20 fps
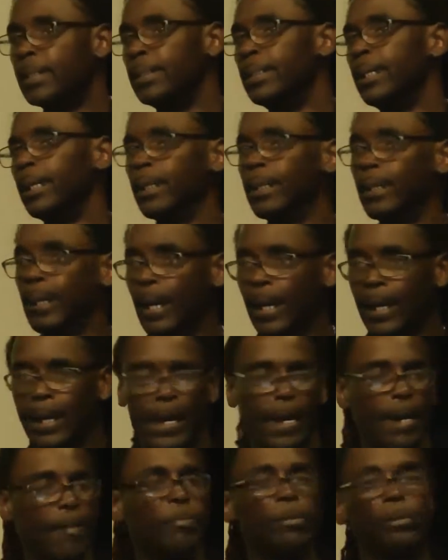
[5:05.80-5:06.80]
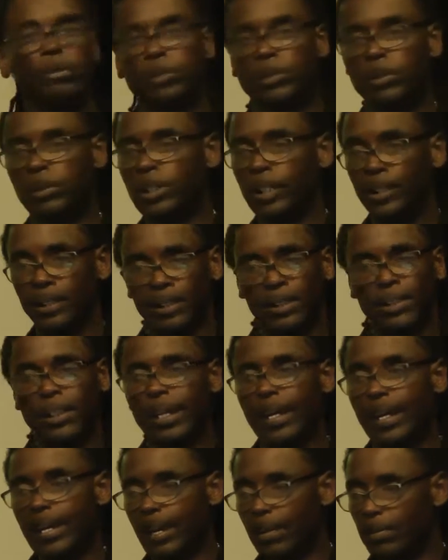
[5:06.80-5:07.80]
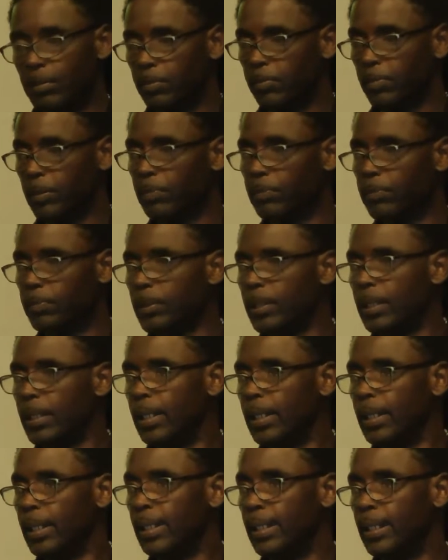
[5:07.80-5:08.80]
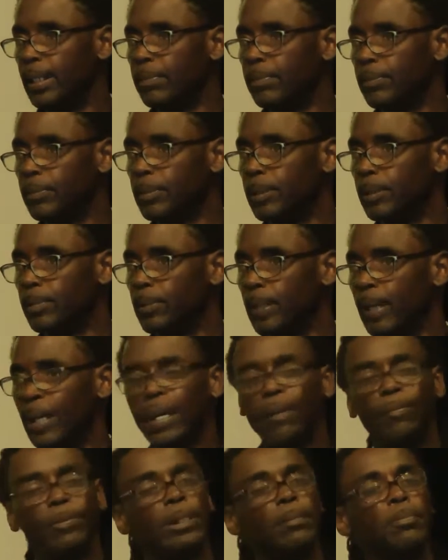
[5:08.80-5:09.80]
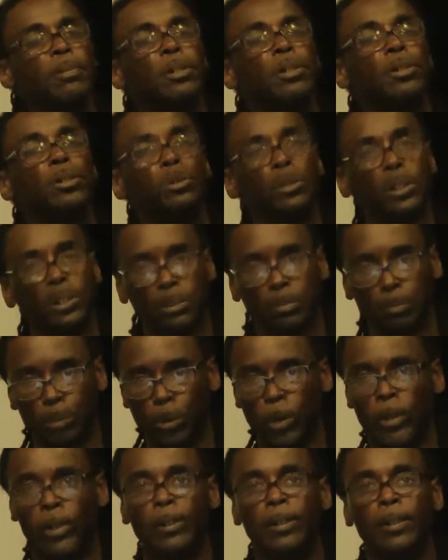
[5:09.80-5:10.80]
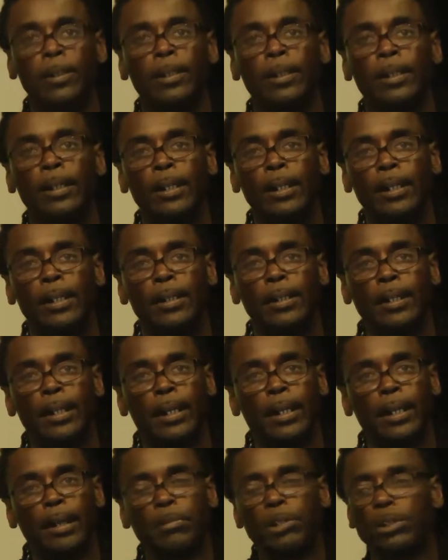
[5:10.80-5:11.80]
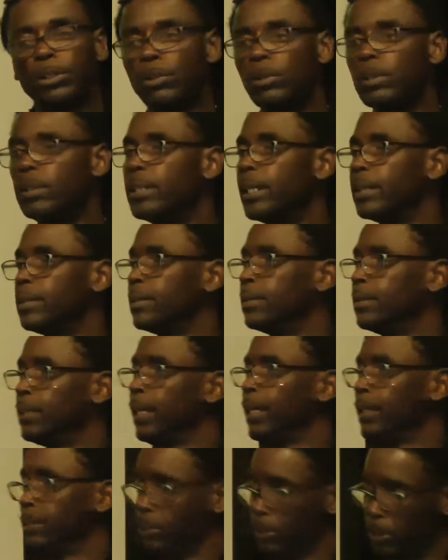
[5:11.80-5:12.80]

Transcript: that I have or possessions that I have, if I have something to do that's important, then I'm just going to leave that to chance,